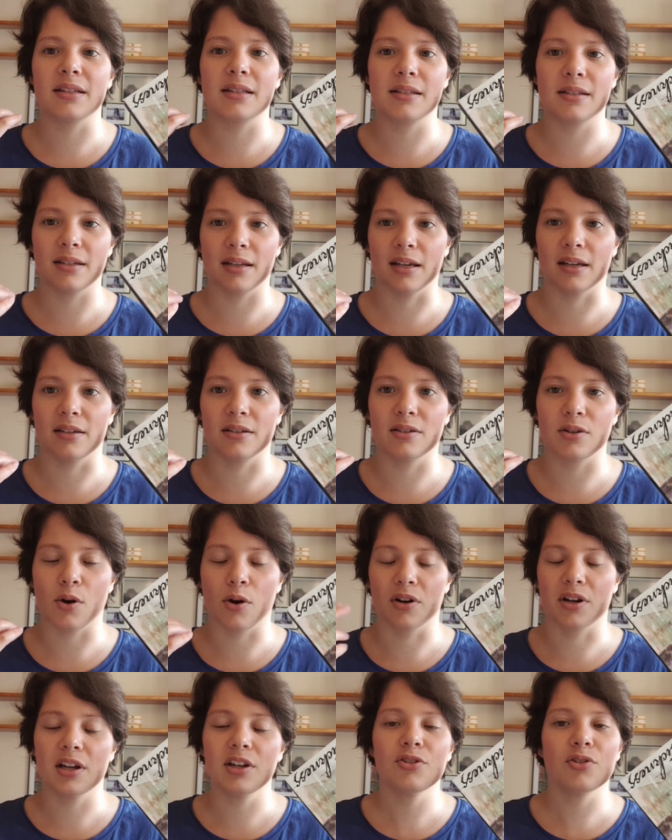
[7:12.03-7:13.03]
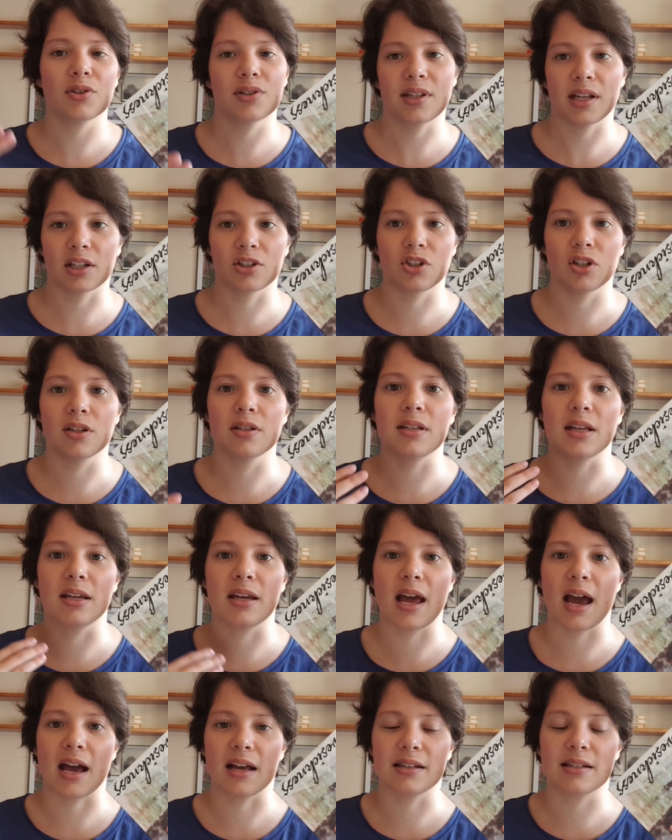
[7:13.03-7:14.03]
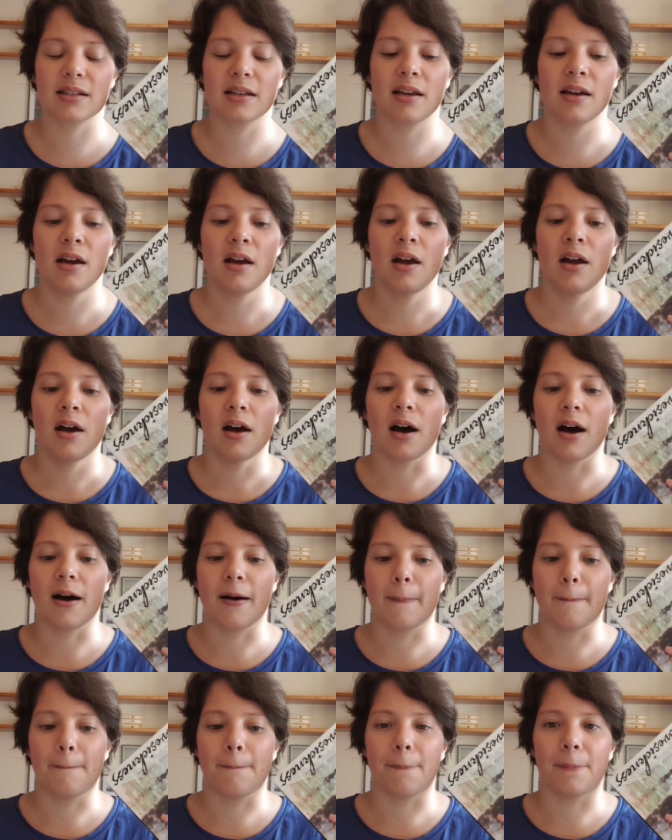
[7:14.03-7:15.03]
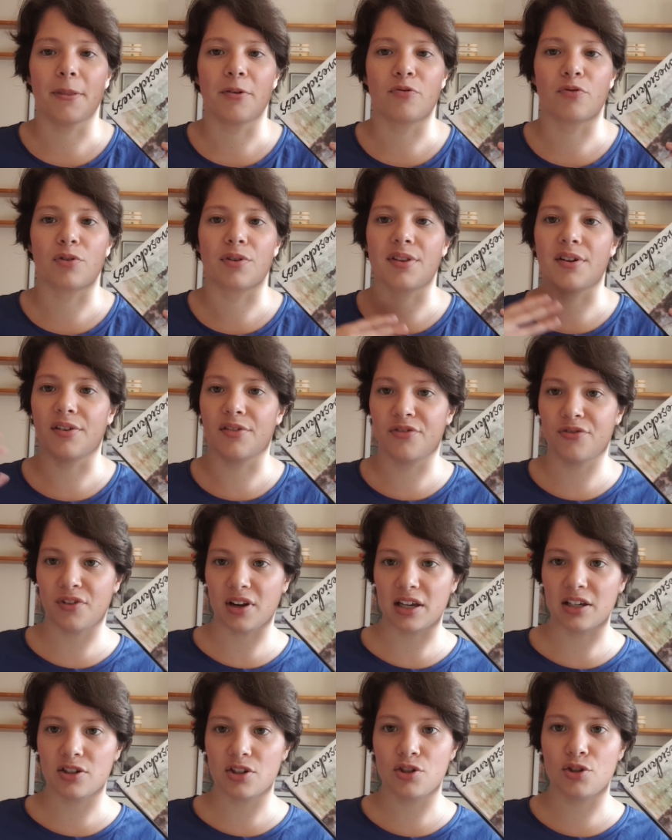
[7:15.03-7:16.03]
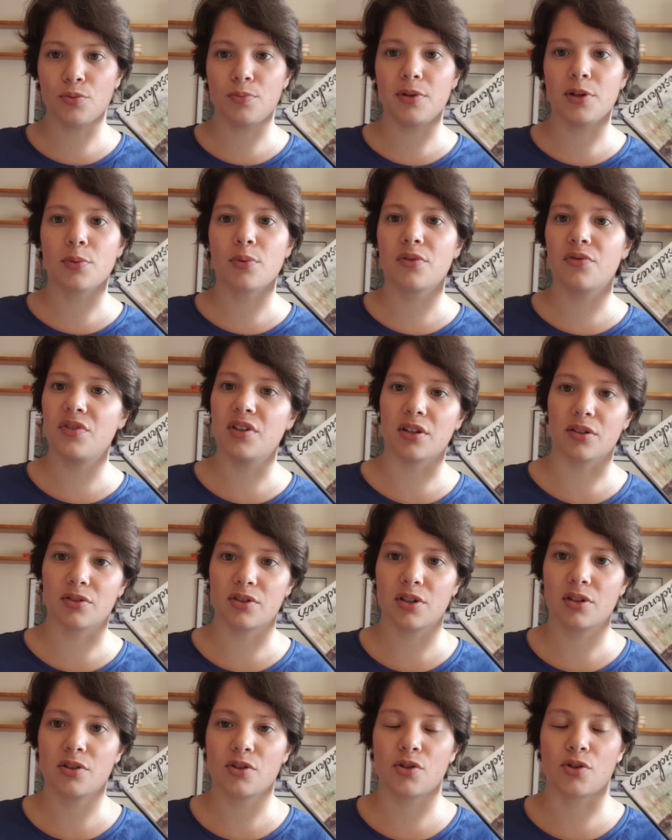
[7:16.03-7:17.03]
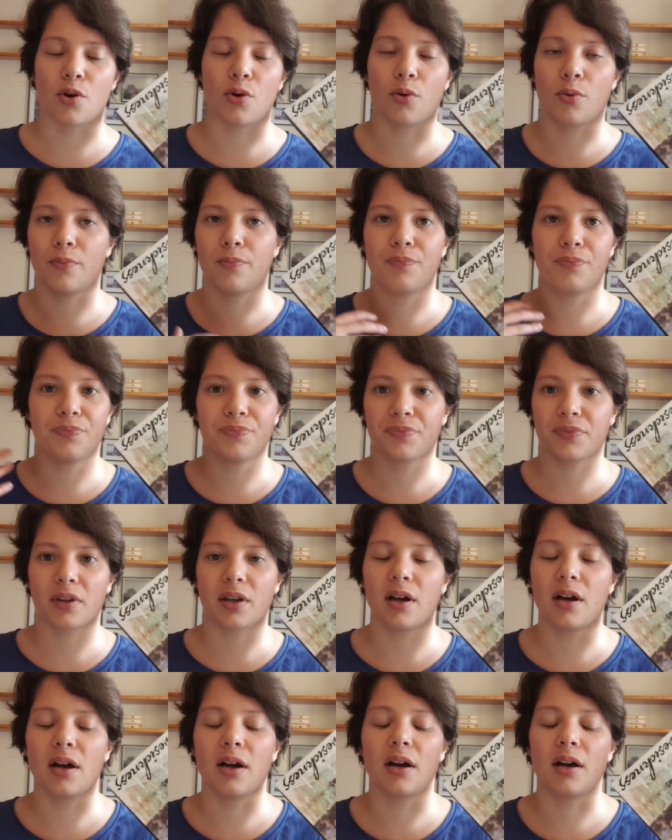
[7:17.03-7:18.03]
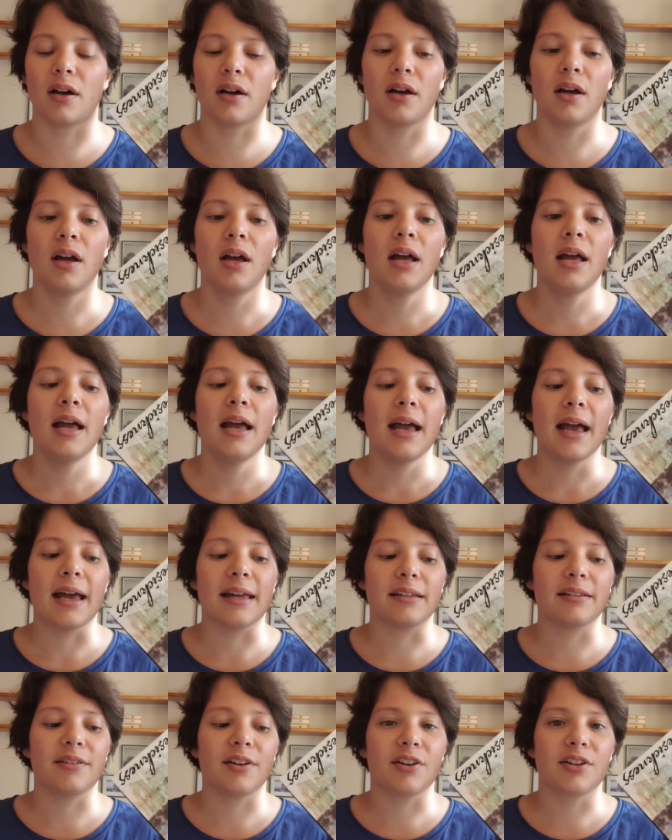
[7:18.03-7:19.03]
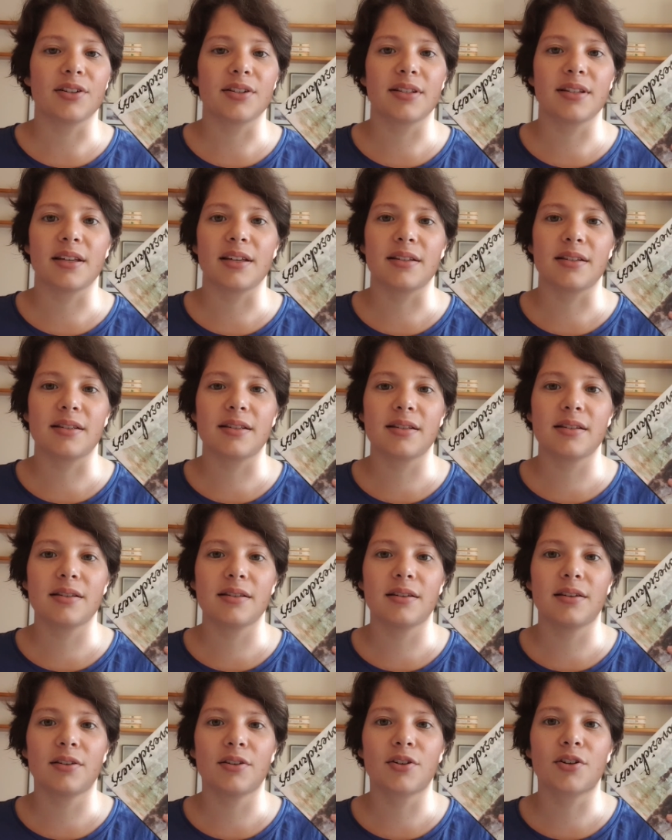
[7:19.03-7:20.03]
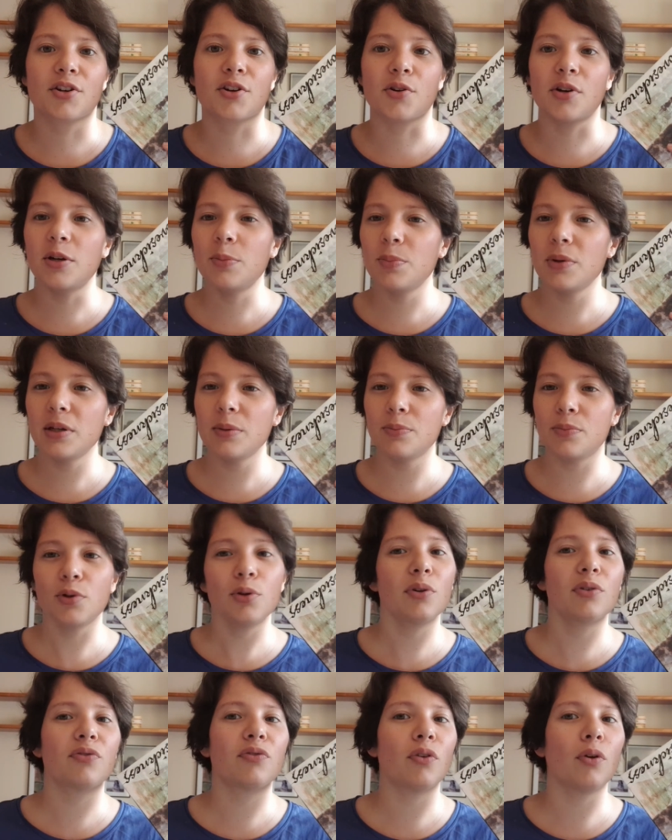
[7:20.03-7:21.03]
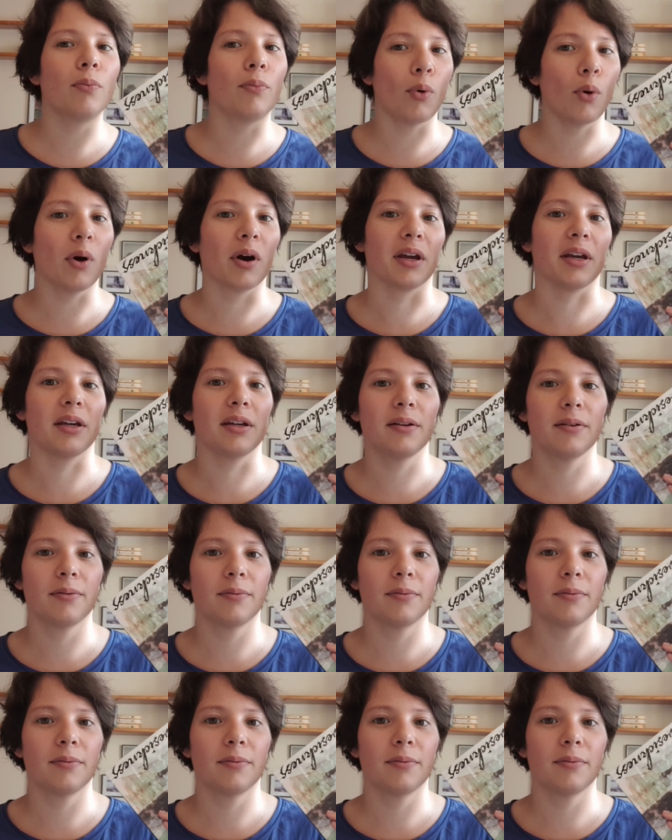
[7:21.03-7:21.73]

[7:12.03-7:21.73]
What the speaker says: stand on intersections and ask for their fate to be revealed. So, and there's this creepy, beautiful boy,